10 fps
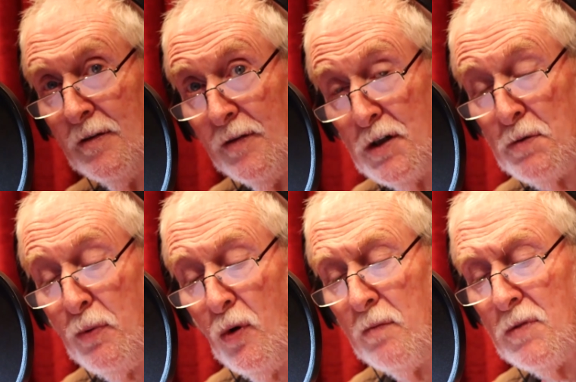This
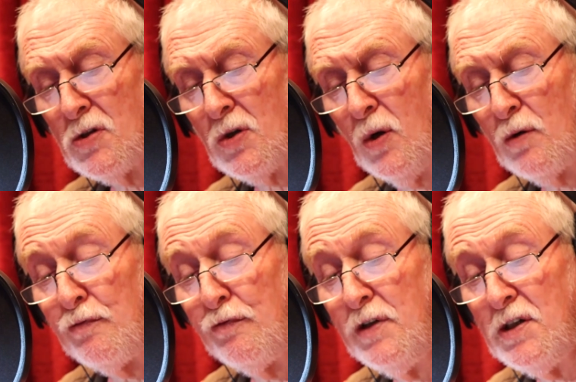poem is called
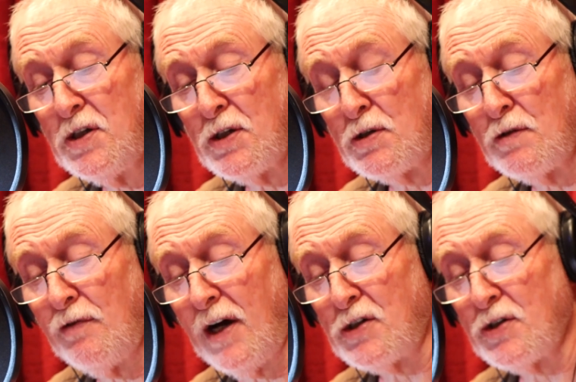Fetus
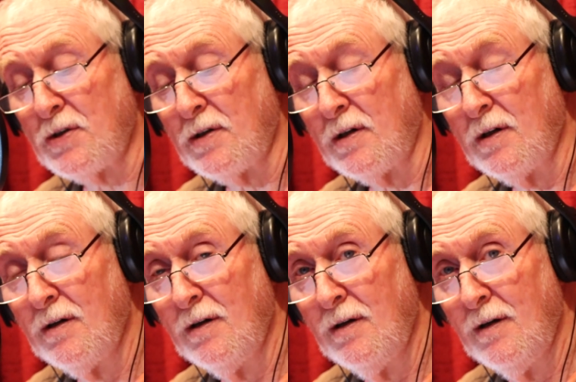Fashion
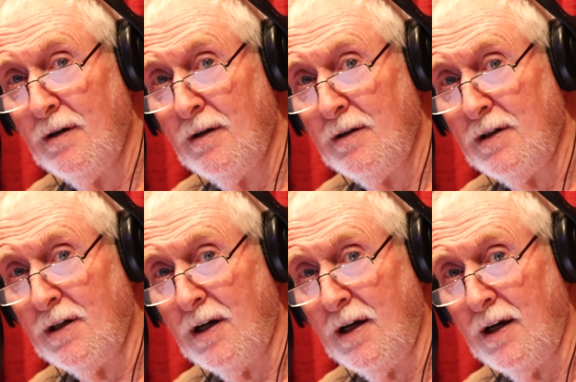
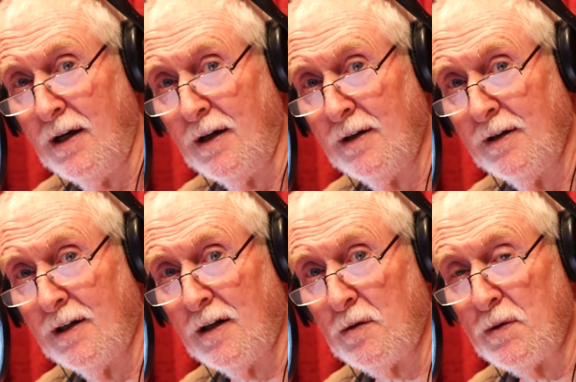He Lay.
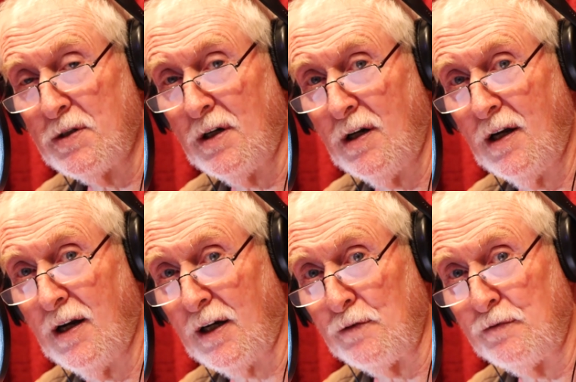In other words, he lay
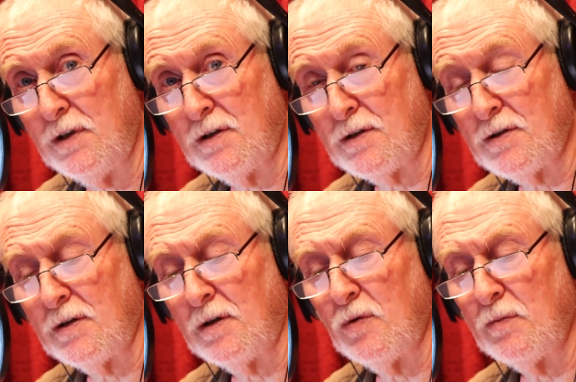like a fetus
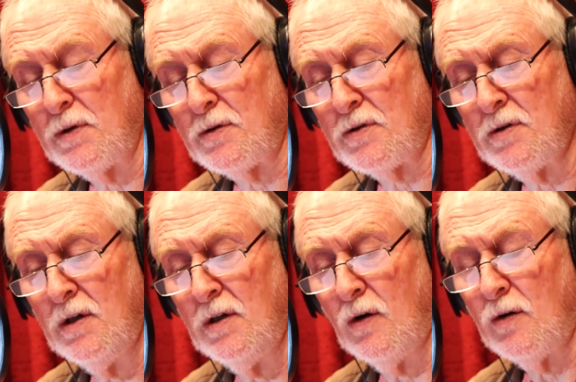in a woman's
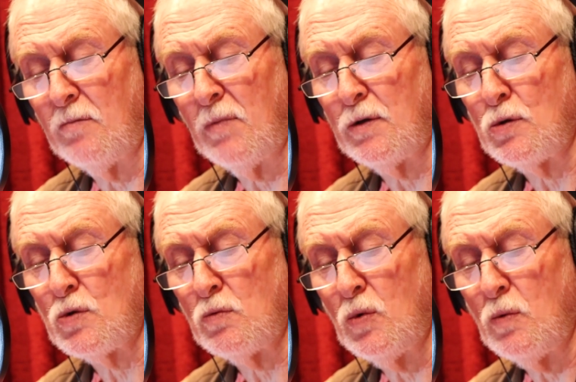or a
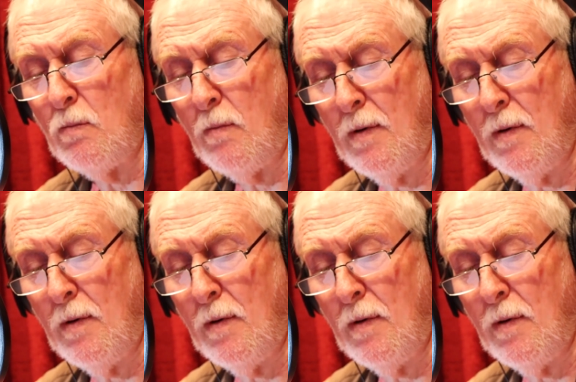mother's womb.